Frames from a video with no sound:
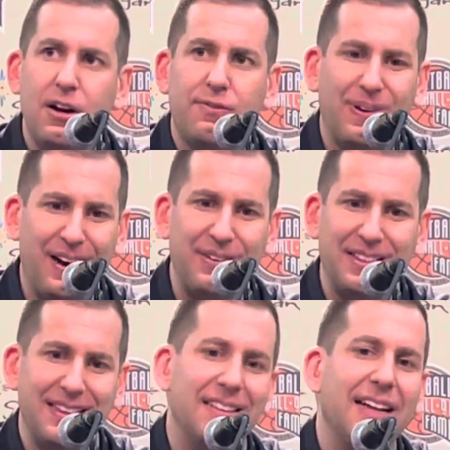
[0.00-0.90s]
for
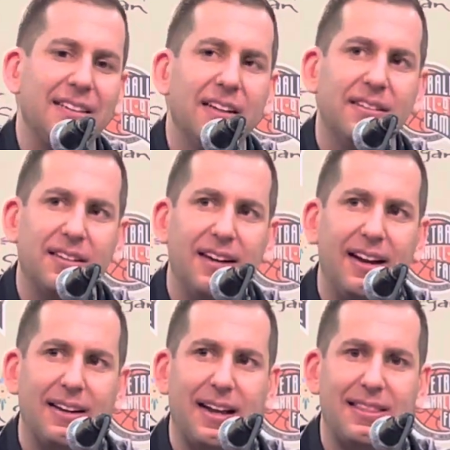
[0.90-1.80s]
everything that they did
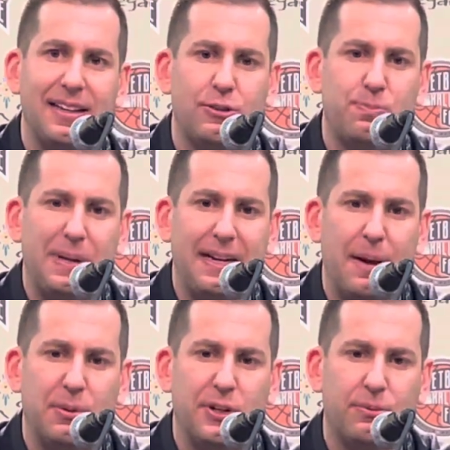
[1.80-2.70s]
today. And I think being
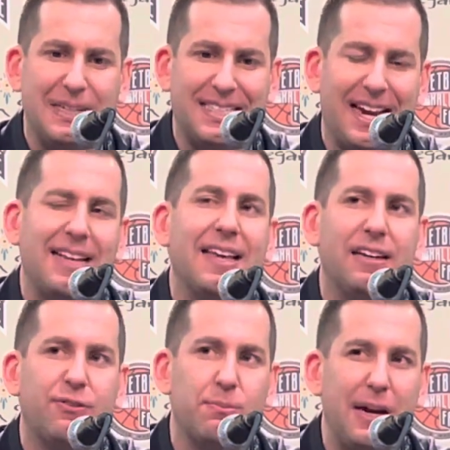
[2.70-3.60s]
able to retain
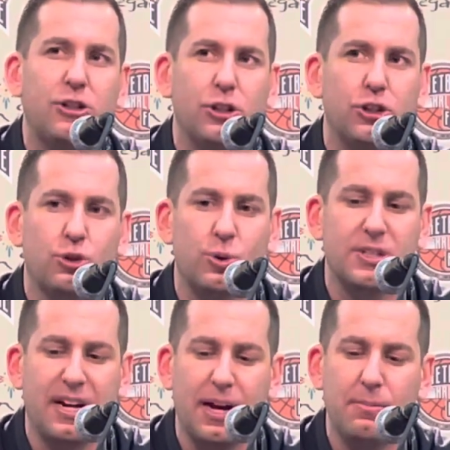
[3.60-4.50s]
that information in a
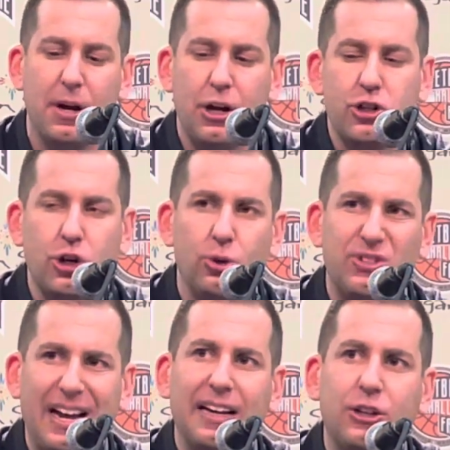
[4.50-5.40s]
short time
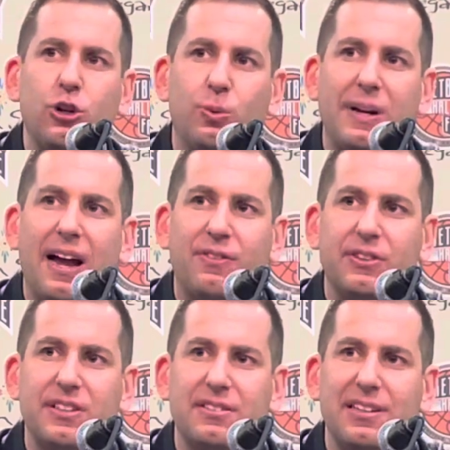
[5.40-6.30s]
shows the IQ we have
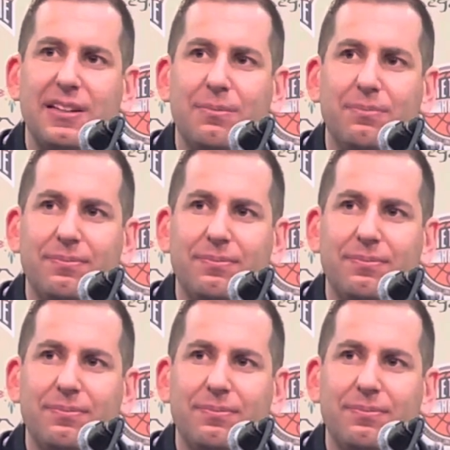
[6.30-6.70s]
on this team.